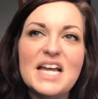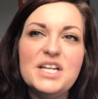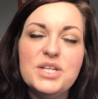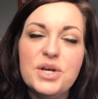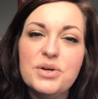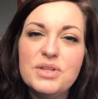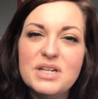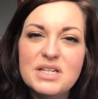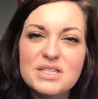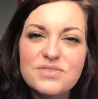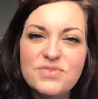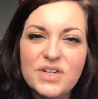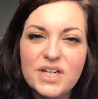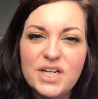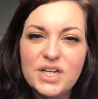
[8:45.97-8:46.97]
I know that it's
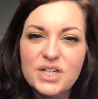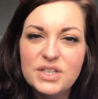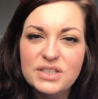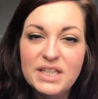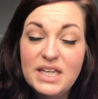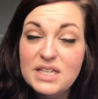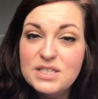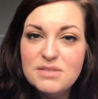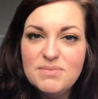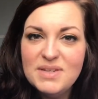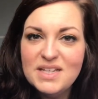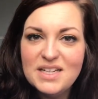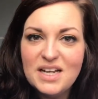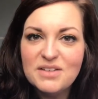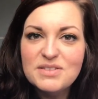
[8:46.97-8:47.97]
very early to be
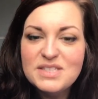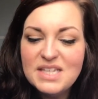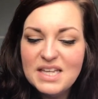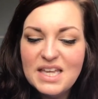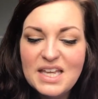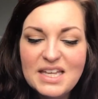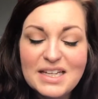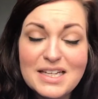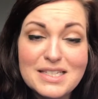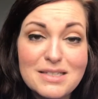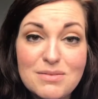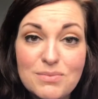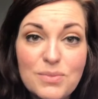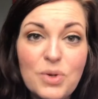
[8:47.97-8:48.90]
announcing it because I'm